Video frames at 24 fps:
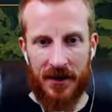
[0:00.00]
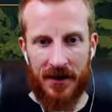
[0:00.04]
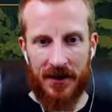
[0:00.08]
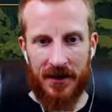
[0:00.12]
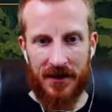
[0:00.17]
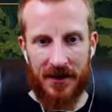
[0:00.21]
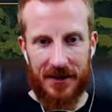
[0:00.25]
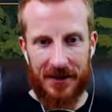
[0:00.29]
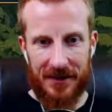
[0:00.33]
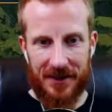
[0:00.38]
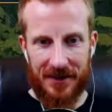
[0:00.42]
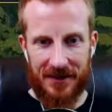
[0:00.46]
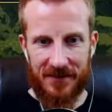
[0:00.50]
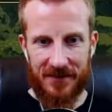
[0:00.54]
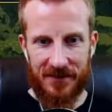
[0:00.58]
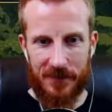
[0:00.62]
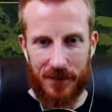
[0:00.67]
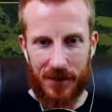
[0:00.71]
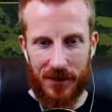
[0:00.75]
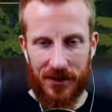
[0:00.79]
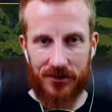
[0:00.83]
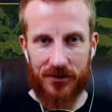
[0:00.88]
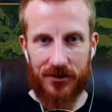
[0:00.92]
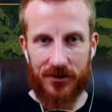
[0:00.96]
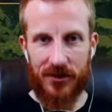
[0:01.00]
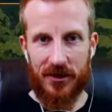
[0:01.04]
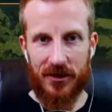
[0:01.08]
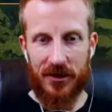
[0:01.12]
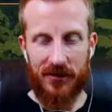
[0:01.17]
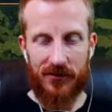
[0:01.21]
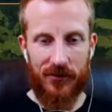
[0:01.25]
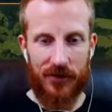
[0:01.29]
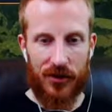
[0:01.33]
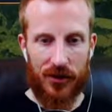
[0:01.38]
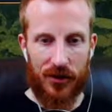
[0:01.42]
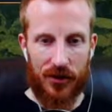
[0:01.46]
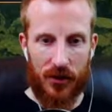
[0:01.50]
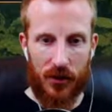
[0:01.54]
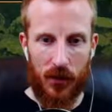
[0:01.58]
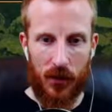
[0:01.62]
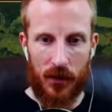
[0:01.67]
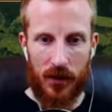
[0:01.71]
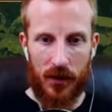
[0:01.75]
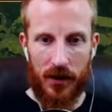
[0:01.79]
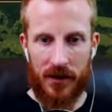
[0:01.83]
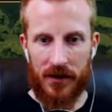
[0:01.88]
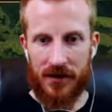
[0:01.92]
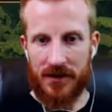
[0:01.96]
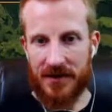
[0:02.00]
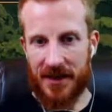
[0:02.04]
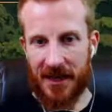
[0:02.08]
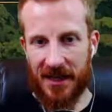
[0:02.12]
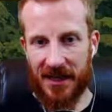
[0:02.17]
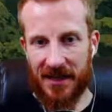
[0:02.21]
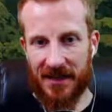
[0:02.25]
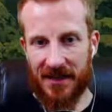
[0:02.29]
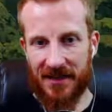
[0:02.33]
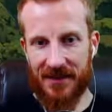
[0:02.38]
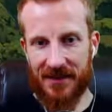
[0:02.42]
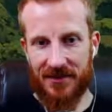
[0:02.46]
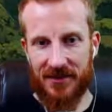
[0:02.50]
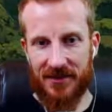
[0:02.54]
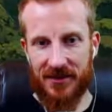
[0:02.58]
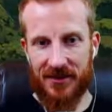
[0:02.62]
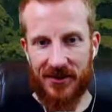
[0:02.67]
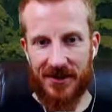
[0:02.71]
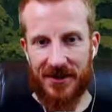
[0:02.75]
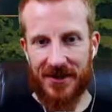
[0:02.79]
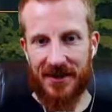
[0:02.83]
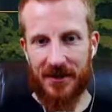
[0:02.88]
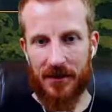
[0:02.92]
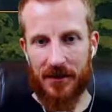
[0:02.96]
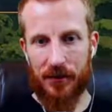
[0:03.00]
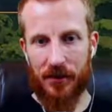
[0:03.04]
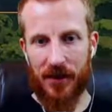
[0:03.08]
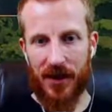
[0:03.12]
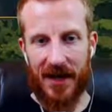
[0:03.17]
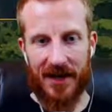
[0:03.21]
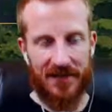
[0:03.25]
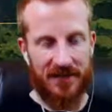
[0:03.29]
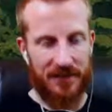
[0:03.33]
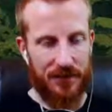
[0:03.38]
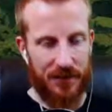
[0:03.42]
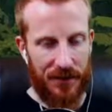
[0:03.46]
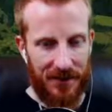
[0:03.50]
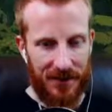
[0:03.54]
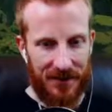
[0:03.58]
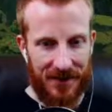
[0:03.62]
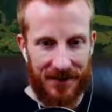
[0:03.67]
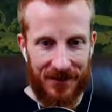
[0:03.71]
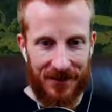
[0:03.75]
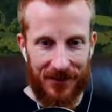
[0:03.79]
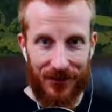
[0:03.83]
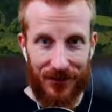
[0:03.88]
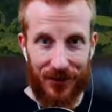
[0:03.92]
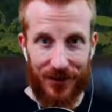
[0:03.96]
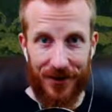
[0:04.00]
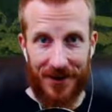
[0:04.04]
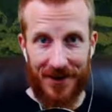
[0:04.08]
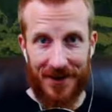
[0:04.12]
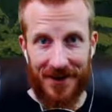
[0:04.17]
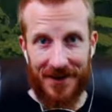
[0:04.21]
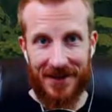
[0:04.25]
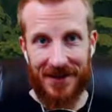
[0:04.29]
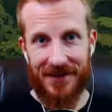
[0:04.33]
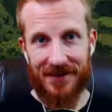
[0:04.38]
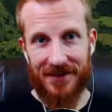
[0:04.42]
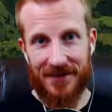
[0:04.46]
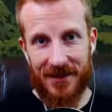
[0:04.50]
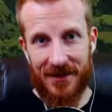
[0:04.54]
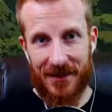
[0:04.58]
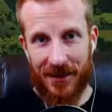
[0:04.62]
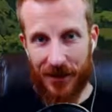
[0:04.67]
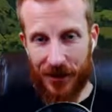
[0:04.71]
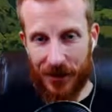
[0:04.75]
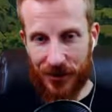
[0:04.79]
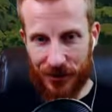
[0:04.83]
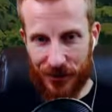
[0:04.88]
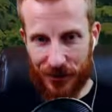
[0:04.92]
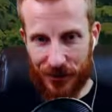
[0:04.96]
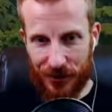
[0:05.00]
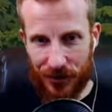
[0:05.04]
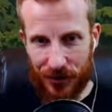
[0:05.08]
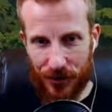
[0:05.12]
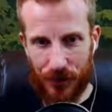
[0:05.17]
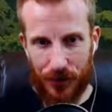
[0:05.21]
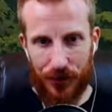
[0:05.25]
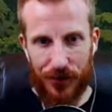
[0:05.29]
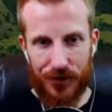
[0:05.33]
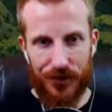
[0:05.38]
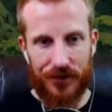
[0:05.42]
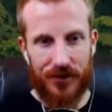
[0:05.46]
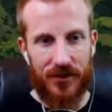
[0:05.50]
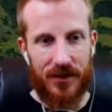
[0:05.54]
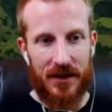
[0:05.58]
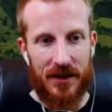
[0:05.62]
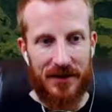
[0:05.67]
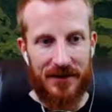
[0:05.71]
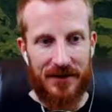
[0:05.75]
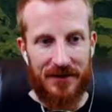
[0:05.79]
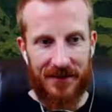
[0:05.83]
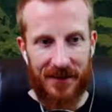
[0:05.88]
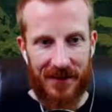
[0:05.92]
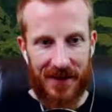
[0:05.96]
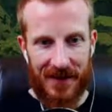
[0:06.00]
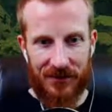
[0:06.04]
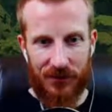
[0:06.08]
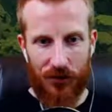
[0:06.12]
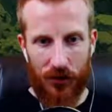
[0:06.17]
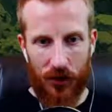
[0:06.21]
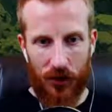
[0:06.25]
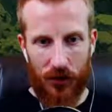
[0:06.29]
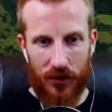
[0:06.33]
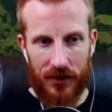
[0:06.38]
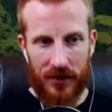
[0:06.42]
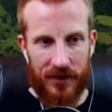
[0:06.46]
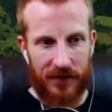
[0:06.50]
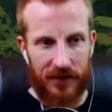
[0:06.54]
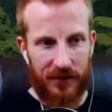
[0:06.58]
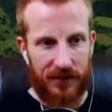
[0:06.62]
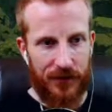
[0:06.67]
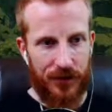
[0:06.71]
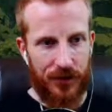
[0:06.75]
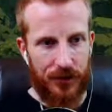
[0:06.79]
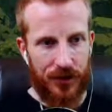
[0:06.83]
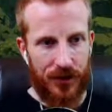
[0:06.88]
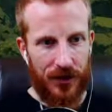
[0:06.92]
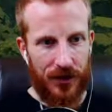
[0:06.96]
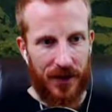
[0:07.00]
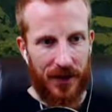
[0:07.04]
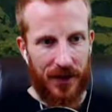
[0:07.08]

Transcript: You need a smelter to convert ore to ingots, and you need a blacksmith to convert ingots to tools. So that's all in the future.